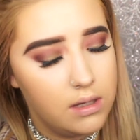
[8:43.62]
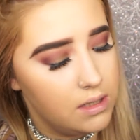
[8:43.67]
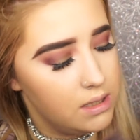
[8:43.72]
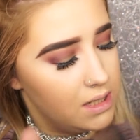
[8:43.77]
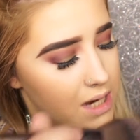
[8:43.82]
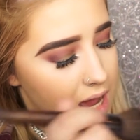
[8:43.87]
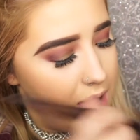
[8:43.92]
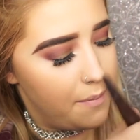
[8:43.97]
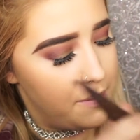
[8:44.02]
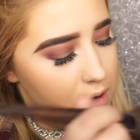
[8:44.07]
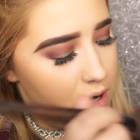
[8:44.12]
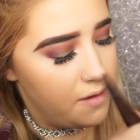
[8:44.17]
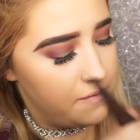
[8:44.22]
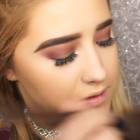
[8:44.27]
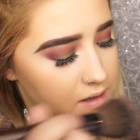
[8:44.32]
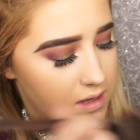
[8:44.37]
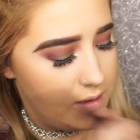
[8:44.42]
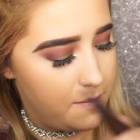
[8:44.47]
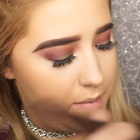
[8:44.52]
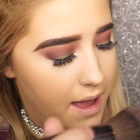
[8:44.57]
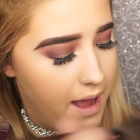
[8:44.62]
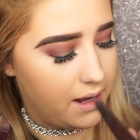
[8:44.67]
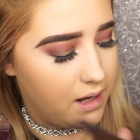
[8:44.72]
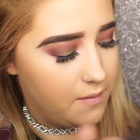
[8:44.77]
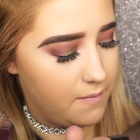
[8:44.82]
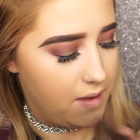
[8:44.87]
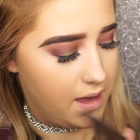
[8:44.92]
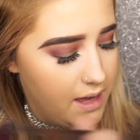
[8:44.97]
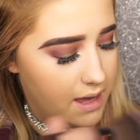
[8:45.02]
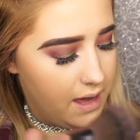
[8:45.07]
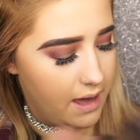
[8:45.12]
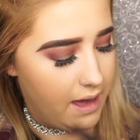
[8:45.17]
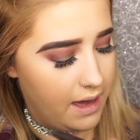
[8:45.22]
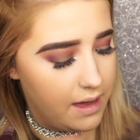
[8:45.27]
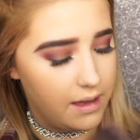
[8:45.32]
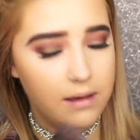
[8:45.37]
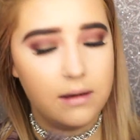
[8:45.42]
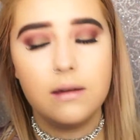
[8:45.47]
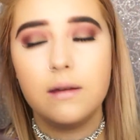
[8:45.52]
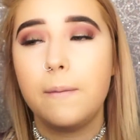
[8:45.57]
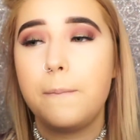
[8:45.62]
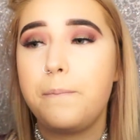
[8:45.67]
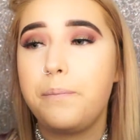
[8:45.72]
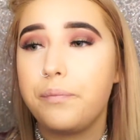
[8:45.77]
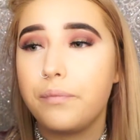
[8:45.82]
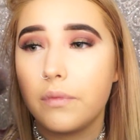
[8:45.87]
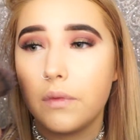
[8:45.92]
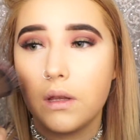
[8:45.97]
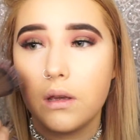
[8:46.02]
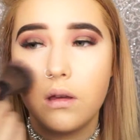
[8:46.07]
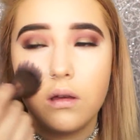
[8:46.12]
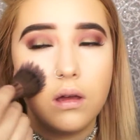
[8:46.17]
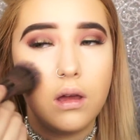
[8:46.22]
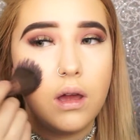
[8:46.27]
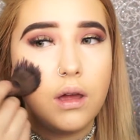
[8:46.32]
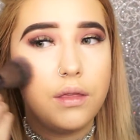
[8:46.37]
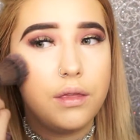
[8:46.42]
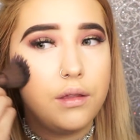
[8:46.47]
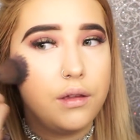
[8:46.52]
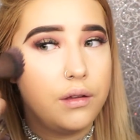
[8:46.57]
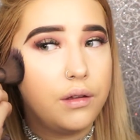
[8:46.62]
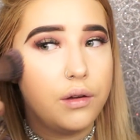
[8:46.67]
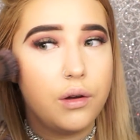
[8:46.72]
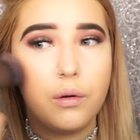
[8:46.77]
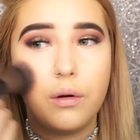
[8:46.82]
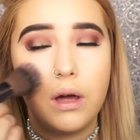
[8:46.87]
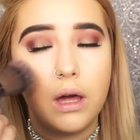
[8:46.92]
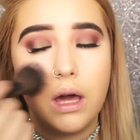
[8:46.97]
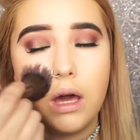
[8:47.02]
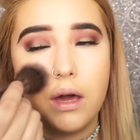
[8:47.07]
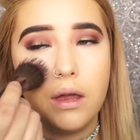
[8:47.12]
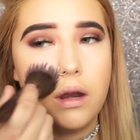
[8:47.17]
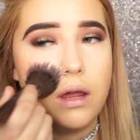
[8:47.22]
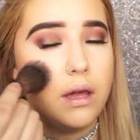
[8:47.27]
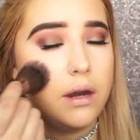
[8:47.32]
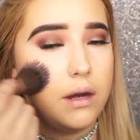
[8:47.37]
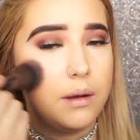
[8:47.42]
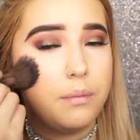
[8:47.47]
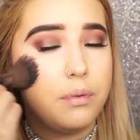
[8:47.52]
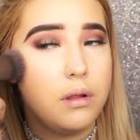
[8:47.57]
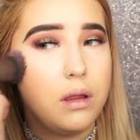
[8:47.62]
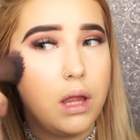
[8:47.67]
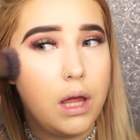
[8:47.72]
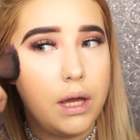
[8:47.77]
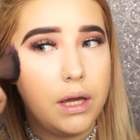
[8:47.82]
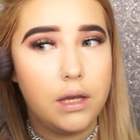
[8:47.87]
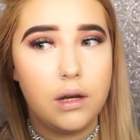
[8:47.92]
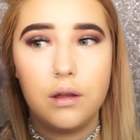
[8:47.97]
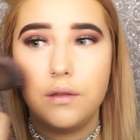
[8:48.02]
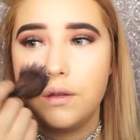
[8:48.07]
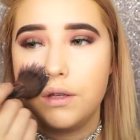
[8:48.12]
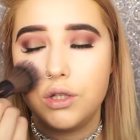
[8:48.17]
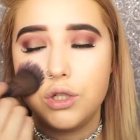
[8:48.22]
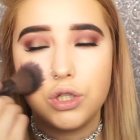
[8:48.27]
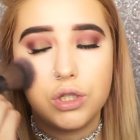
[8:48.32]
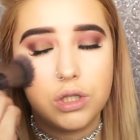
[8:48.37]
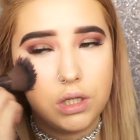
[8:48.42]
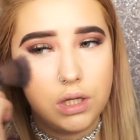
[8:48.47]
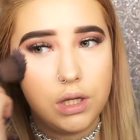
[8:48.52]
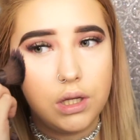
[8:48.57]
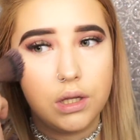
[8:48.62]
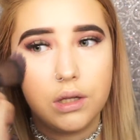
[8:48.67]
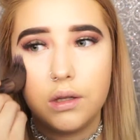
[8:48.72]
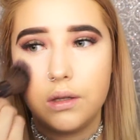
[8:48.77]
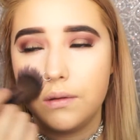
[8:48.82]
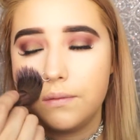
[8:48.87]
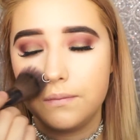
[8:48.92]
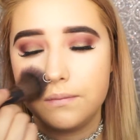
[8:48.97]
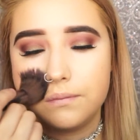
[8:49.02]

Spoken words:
tap it off to the back of my hand, and then go ahead and apply it on the cheek.